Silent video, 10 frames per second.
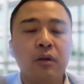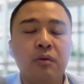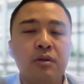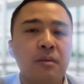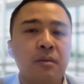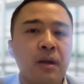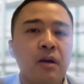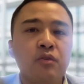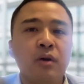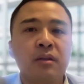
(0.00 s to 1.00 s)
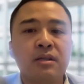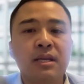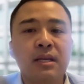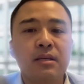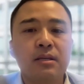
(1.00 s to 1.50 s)
Toronto is compared to other
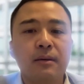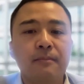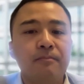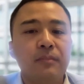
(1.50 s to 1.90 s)
cities.